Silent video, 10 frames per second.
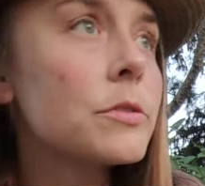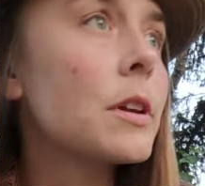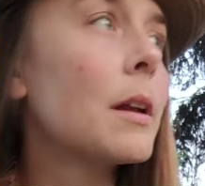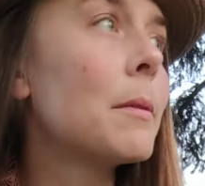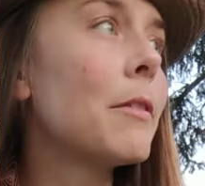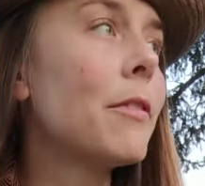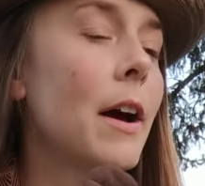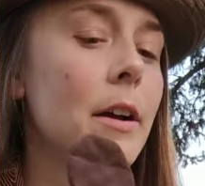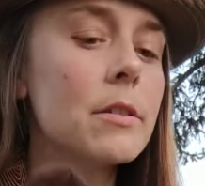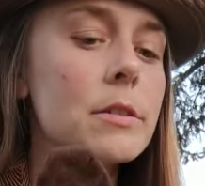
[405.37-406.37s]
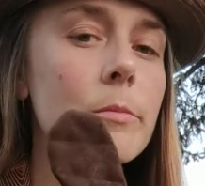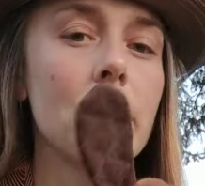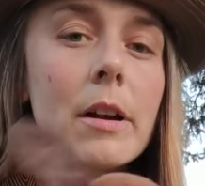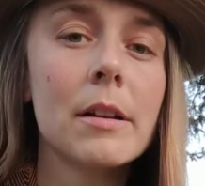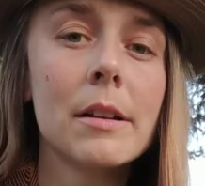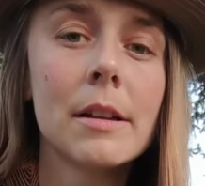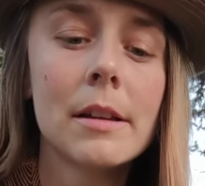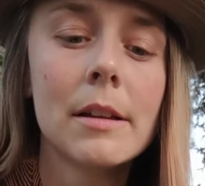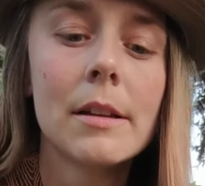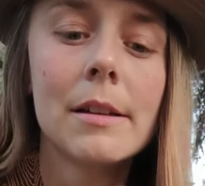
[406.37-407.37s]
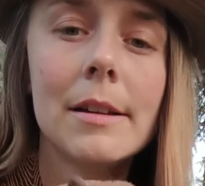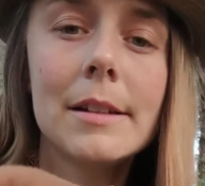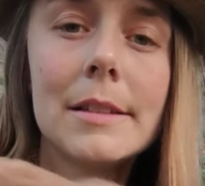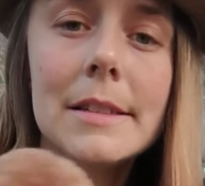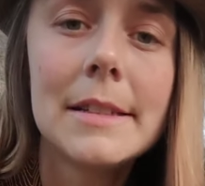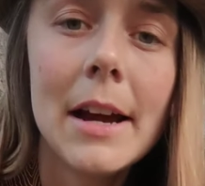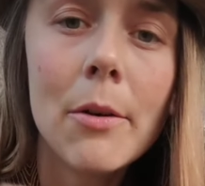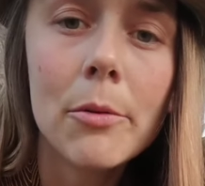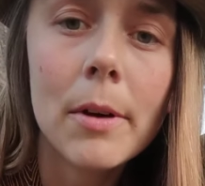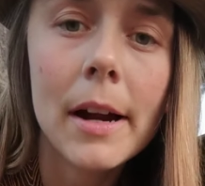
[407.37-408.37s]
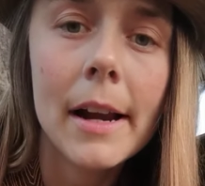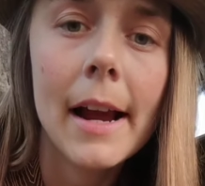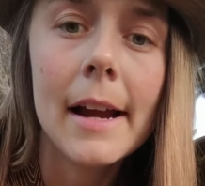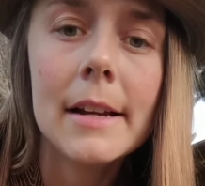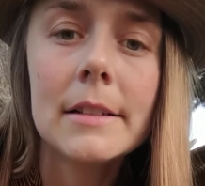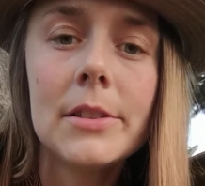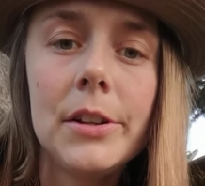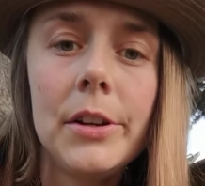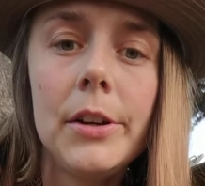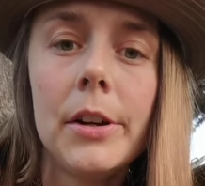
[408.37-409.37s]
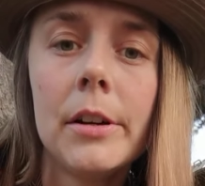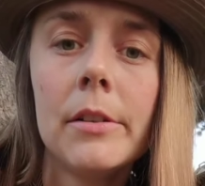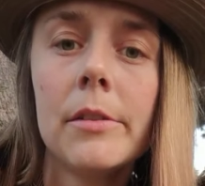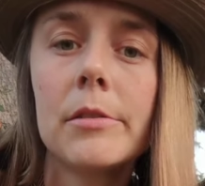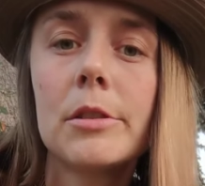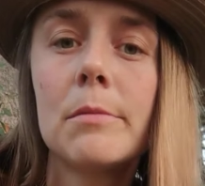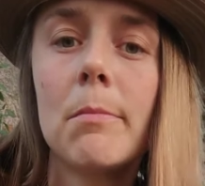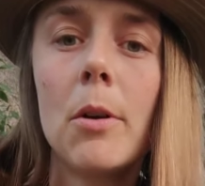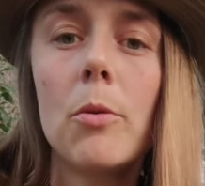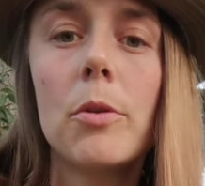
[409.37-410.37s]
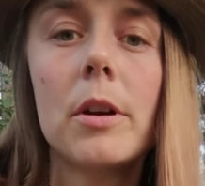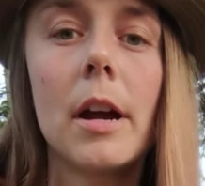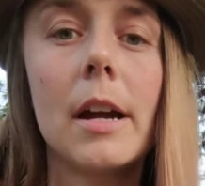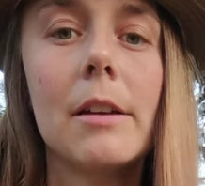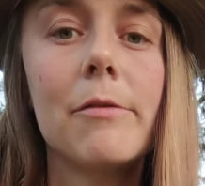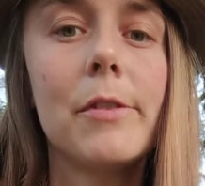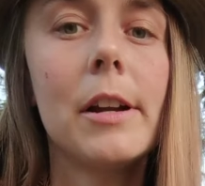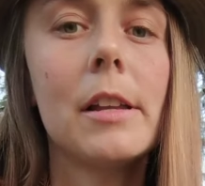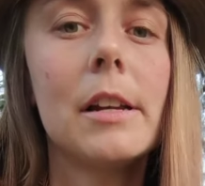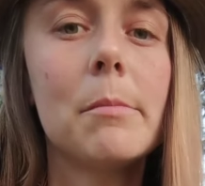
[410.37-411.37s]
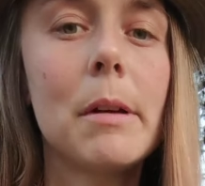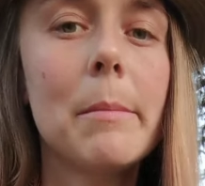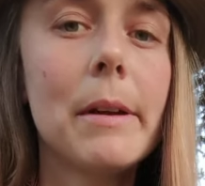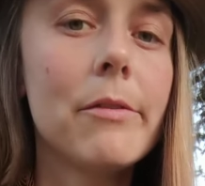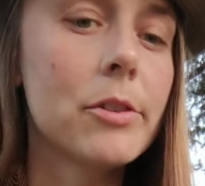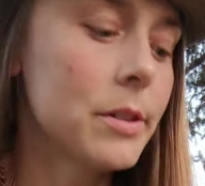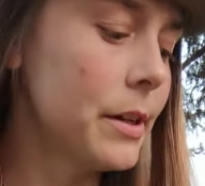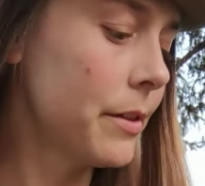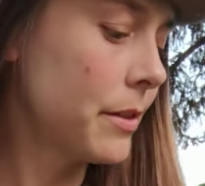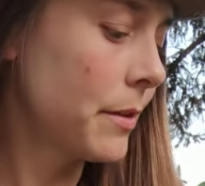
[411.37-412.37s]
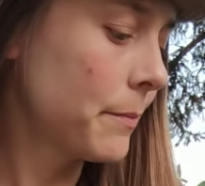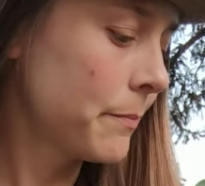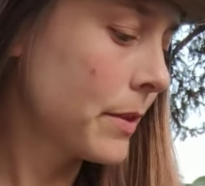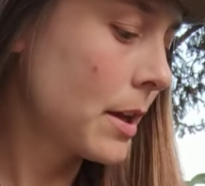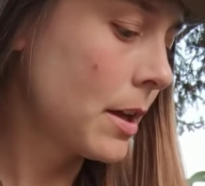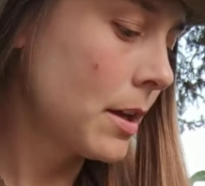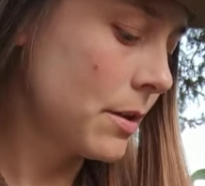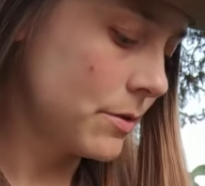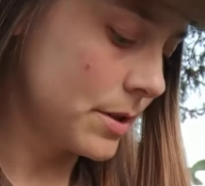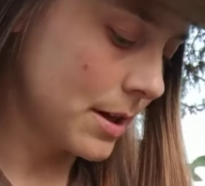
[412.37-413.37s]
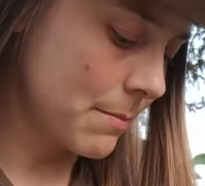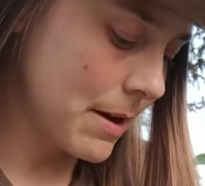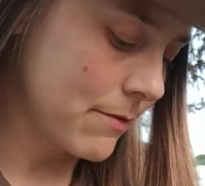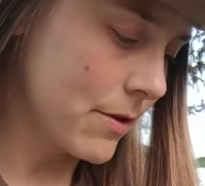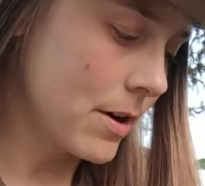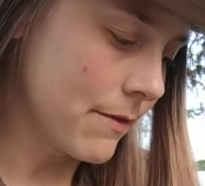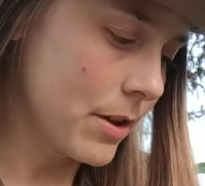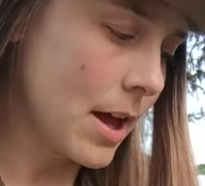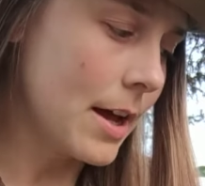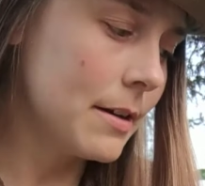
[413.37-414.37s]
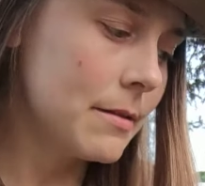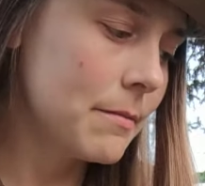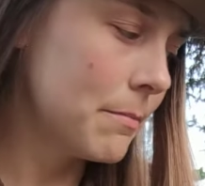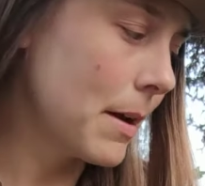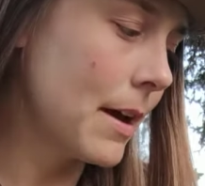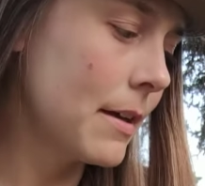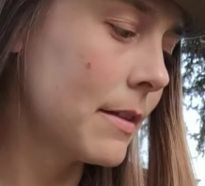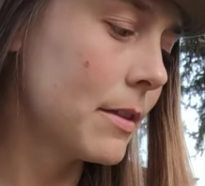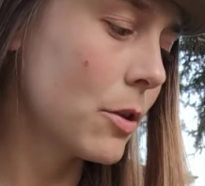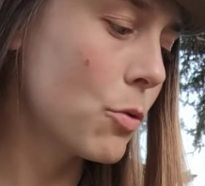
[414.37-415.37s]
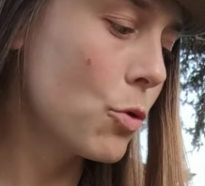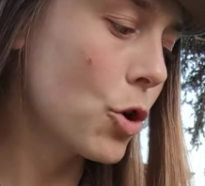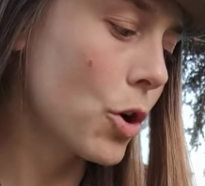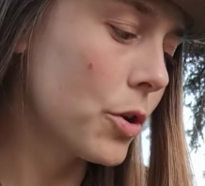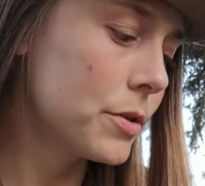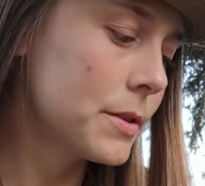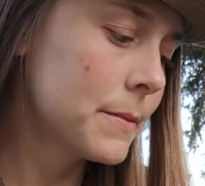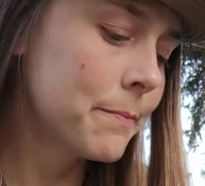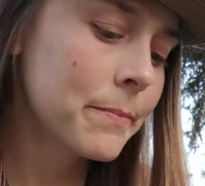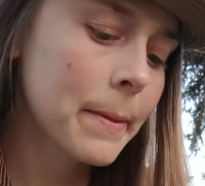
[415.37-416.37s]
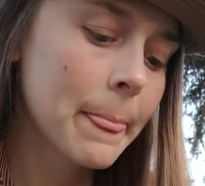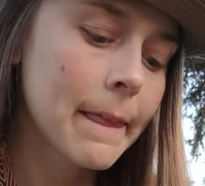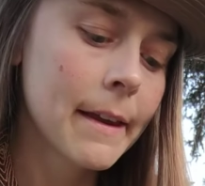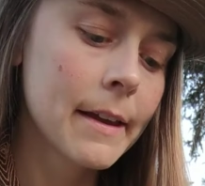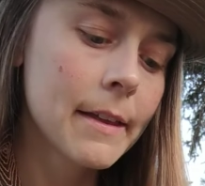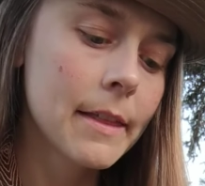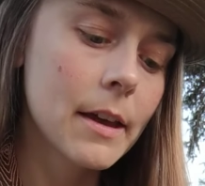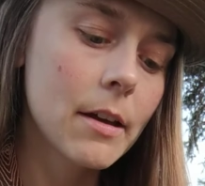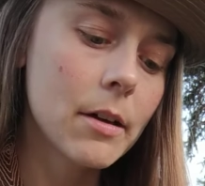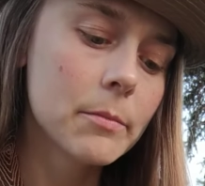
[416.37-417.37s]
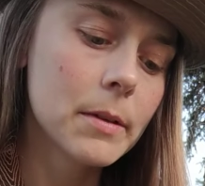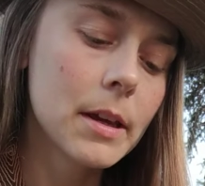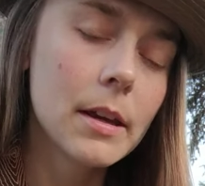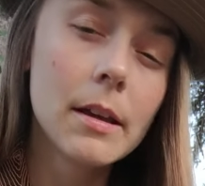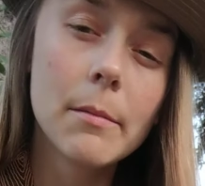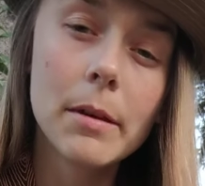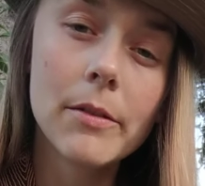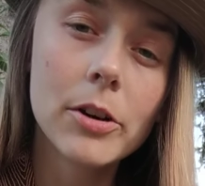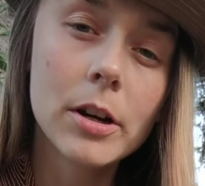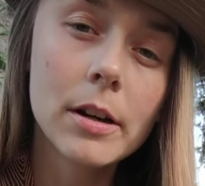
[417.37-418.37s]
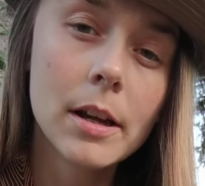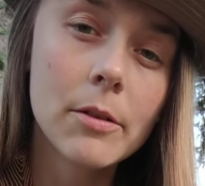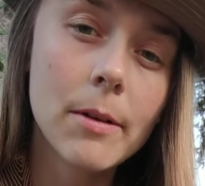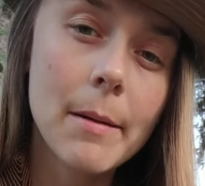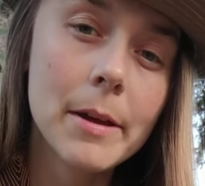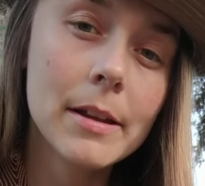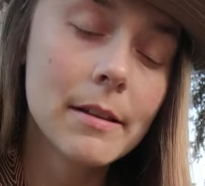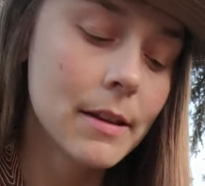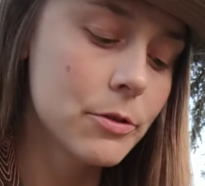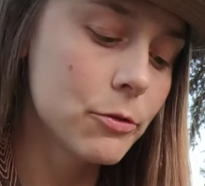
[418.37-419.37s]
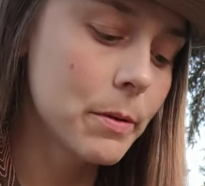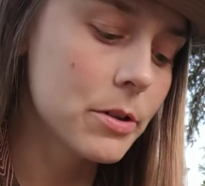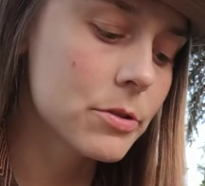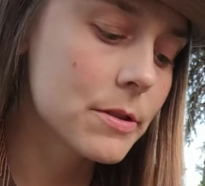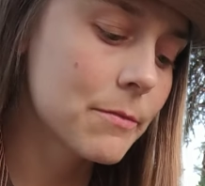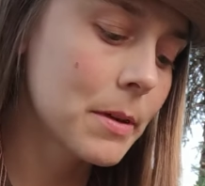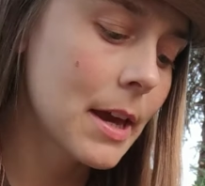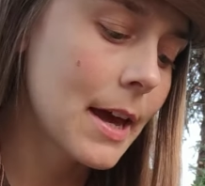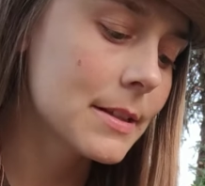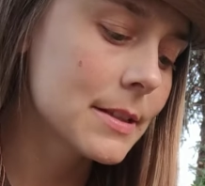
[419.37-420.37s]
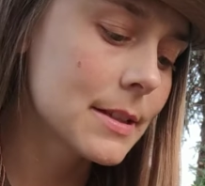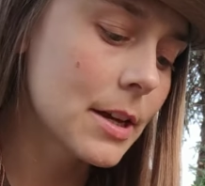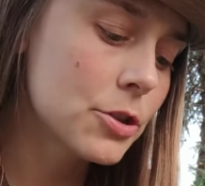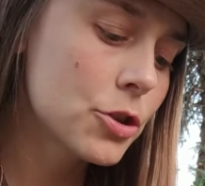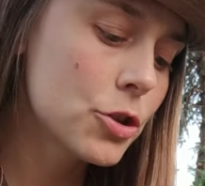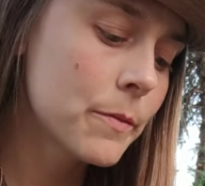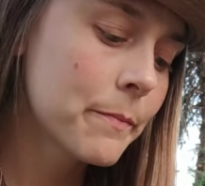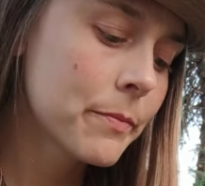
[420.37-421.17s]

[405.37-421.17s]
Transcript: There's got to be a fire somewhere. It's downright hazy. The smoke, I can feel it in my beaver teeth. Usually get made fun of a lot by the cool girls. They called me beaver and a rabbit, and they drew pictures of me as such